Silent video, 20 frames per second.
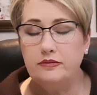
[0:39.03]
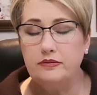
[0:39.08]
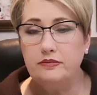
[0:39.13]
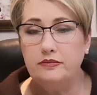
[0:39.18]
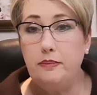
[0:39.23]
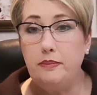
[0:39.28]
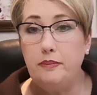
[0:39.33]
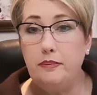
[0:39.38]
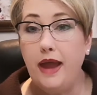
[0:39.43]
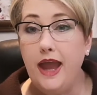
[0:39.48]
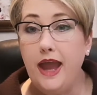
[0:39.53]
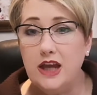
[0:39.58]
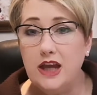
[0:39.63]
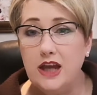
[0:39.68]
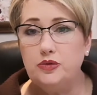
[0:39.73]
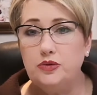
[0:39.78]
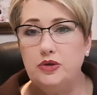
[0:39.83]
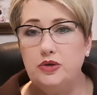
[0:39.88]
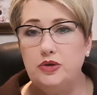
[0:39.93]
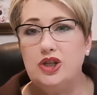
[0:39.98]

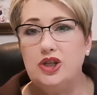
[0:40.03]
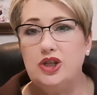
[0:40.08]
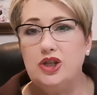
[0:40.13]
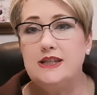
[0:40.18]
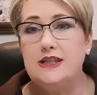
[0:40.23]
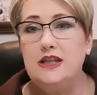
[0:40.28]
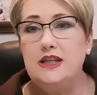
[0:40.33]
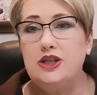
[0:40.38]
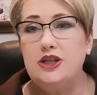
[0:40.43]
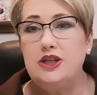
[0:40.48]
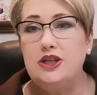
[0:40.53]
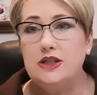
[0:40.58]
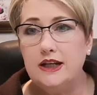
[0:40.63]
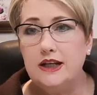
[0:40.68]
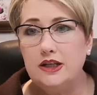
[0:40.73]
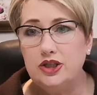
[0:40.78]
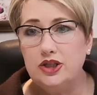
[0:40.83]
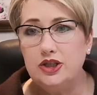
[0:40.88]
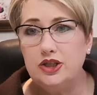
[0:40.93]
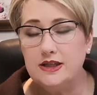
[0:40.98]
page, which is Niche
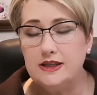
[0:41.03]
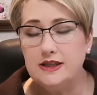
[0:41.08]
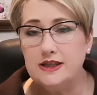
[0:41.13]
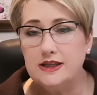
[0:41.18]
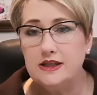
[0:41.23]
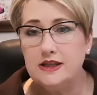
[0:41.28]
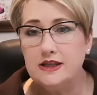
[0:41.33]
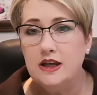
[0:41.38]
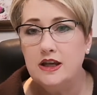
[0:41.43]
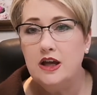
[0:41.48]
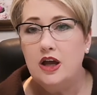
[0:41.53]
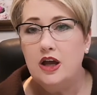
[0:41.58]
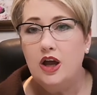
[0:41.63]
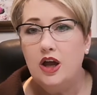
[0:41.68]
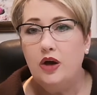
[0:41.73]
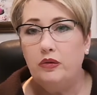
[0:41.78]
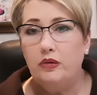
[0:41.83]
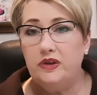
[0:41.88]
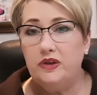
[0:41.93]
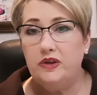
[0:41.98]
Intelligence
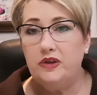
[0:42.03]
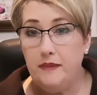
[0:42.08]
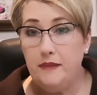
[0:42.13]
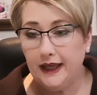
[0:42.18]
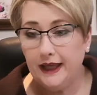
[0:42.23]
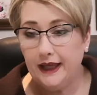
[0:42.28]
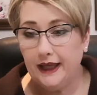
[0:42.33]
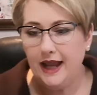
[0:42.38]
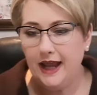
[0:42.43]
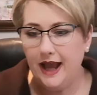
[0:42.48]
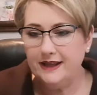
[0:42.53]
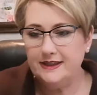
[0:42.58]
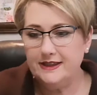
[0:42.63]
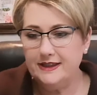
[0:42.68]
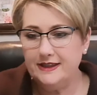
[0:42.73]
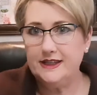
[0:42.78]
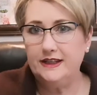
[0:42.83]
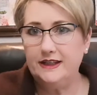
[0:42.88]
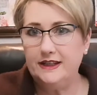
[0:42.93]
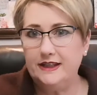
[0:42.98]
with Megan
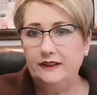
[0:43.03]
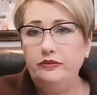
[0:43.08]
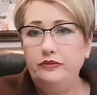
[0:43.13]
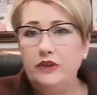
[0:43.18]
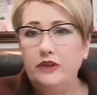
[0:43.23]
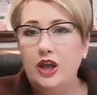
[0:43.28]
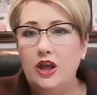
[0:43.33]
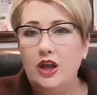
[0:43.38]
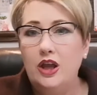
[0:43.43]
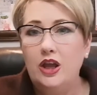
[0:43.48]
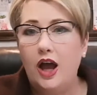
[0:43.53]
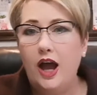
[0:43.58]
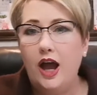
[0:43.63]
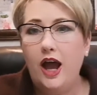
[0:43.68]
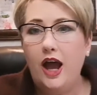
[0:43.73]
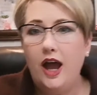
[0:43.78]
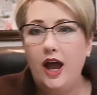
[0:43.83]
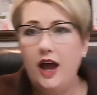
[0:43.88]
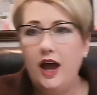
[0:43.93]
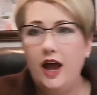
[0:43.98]
Hudson.
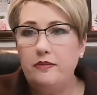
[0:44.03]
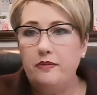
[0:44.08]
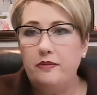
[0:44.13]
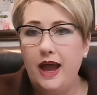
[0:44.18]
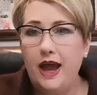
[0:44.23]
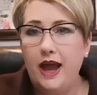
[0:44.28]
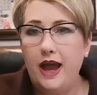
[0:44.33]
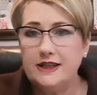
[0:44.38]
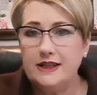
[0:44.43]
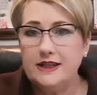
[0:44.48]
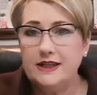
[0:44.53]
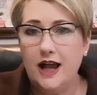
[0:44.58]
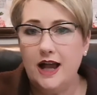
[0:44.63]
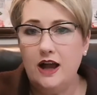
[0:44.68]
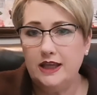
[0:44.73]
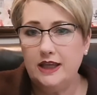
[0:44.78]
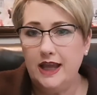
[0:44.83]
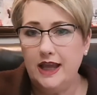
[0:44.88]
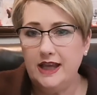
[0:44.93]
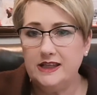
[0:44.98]
As our
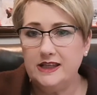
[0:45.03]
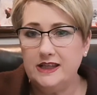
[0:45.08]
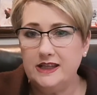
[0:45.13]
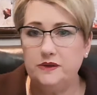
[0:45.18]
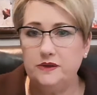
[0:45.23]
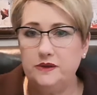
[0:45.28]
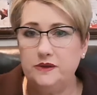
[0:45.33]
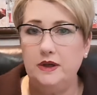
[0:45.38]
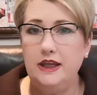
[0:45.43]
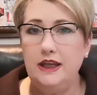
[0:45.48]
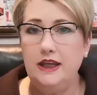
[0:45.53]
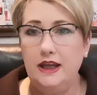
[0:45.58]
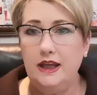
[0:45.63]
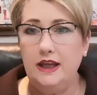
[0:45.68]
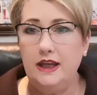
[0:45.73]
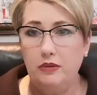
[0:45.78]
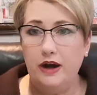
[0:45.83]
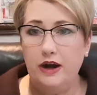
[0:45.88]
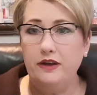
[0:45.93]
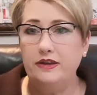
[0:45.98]
guests,
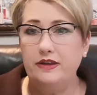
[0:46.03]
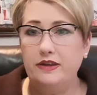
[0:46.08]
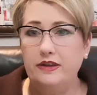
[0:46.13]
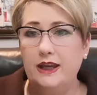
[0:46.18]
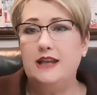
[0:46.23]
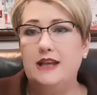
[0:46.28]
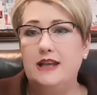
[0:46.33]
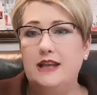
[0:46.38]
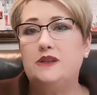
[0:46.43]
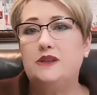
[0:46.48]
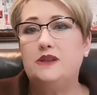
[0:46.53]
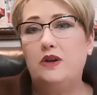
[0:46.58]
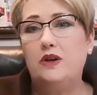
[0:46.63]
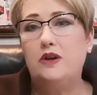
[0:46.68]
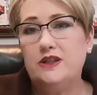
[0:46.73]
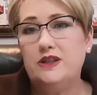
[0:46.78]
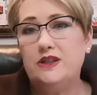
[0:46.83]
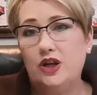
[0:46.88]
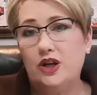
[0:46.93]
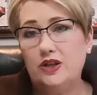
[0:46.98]
one of the guests
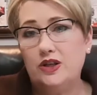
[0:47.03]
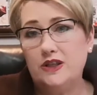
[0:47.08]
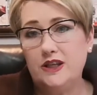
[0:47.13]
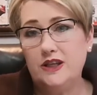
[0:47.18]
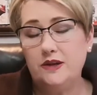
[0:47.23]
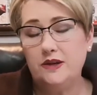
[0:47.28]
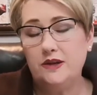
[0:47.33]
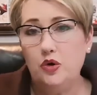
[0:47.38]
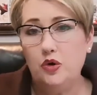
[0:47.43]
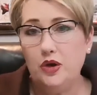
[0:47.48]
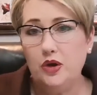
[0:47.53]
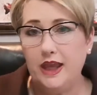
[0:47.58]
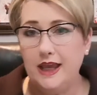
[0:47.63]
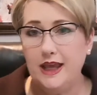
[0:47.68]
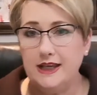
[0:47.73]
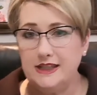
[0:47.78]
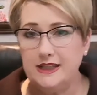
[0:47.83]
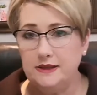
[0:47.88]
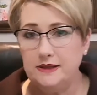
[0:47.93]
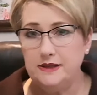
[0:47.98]
was Dr.
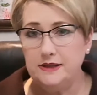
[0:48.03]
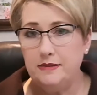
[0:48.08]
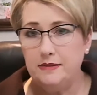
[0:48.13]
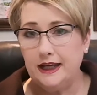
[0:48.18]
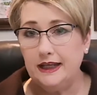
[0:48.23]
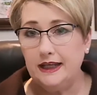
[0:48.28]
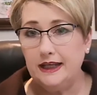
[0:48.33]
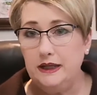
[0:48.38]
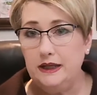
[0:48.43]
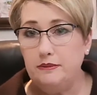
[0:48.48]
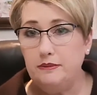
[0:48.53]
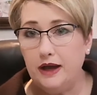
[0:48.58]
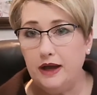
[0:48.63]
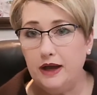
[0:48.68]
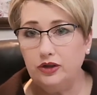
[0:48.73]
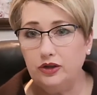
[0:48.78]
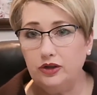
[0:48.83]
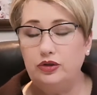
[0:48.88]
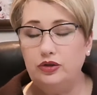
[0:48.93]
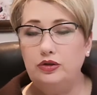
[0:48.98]
Mongezi
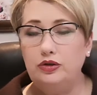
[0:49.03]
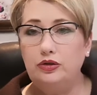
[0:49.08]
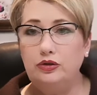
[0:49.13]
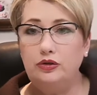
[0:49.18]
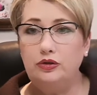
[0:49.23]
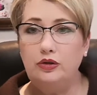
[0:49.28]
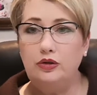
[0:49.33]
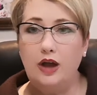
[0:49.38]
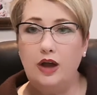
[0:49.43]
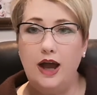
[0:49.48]
Makhalima, who